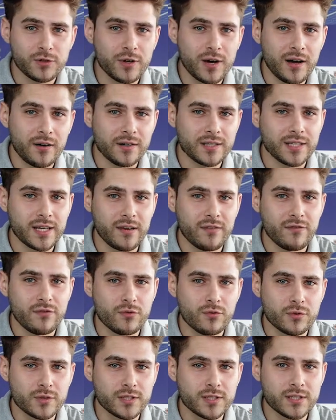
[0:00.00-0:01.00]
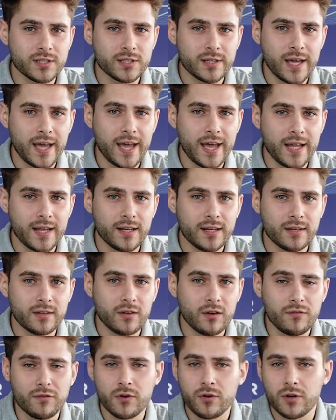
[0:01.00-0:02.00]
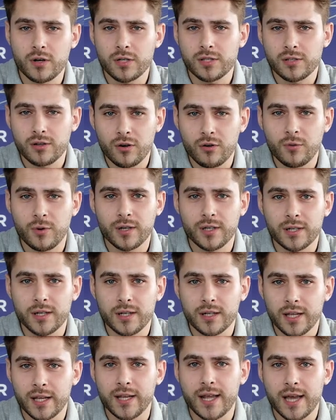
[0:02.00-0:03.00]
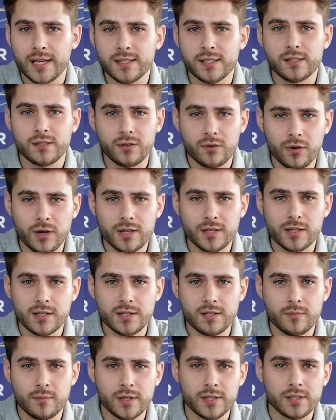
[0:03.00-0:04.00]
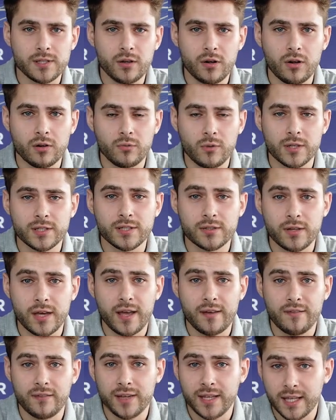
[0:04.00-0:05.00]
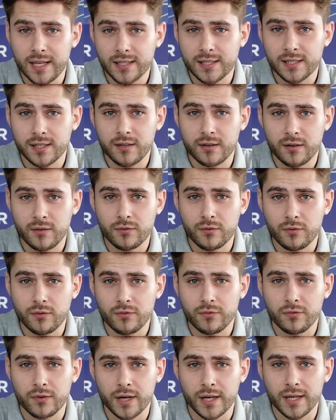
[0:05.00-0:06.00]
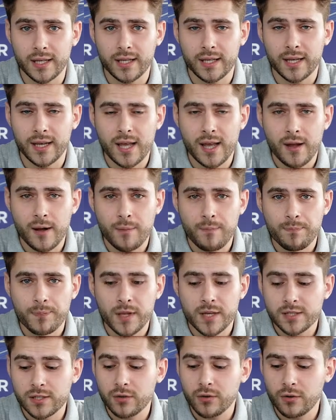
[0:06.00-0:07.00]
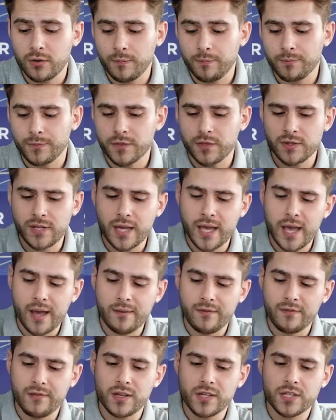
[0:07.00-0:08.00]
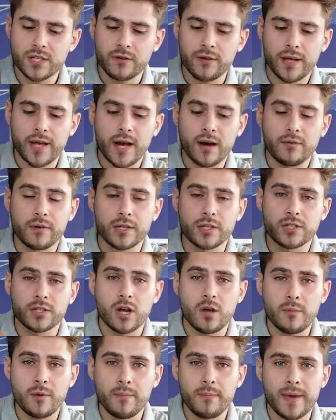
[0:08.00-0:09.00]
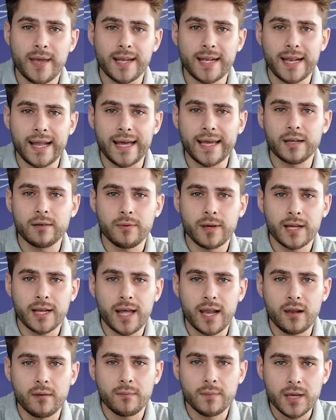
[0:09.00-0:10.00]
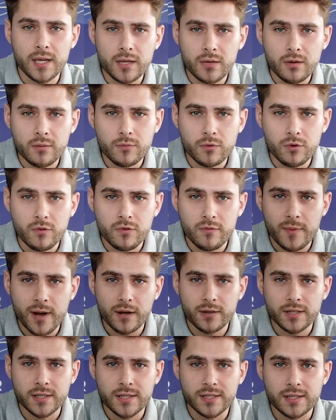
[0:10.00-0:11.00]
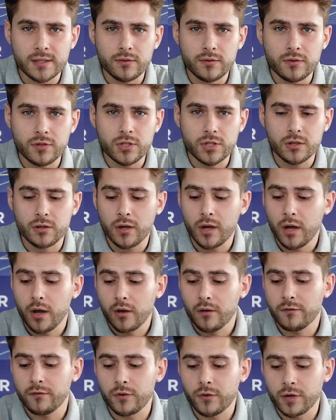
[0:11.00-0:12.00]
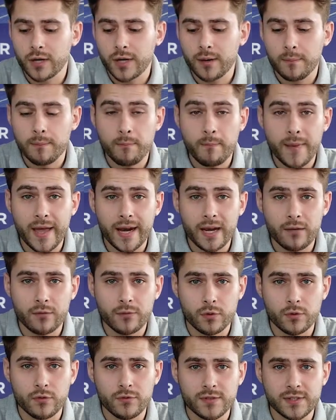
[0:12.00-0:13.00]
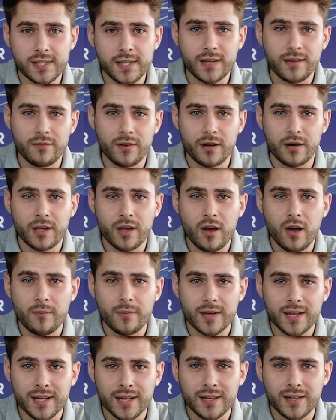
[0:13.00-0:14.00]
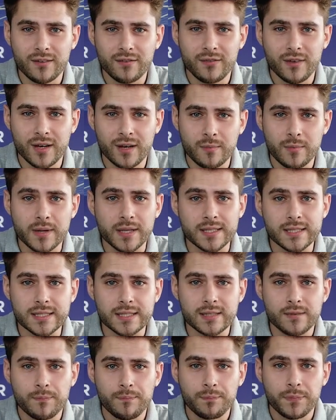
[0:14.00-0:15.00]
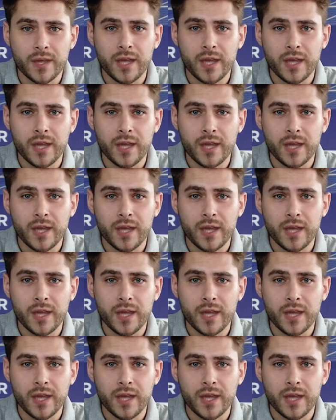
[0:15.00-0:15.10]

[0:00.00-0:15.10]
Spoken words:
to our typhoons, and of course no one that has a solar system installed wants to have leaks in their roof, right? So today I'm featuring our German-made lightweight aluminium roof mounting solution for metal roofs that are very common here in the Philippines.